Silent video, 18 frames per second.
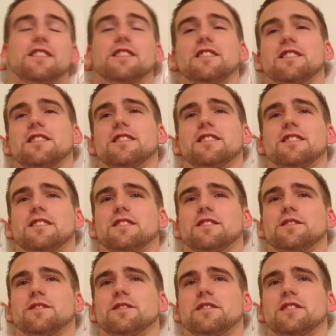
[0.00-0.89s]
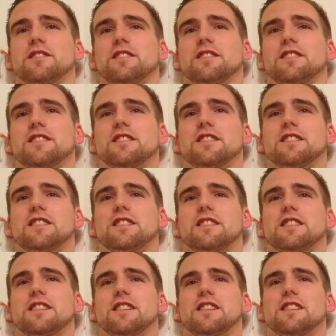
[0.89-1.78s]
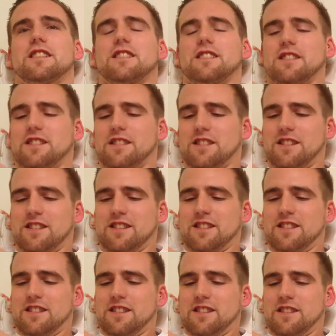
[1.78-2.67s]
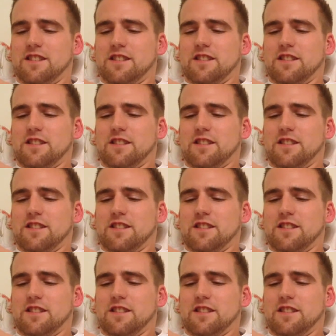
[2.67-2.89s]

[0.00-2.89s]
This person isn't speaking.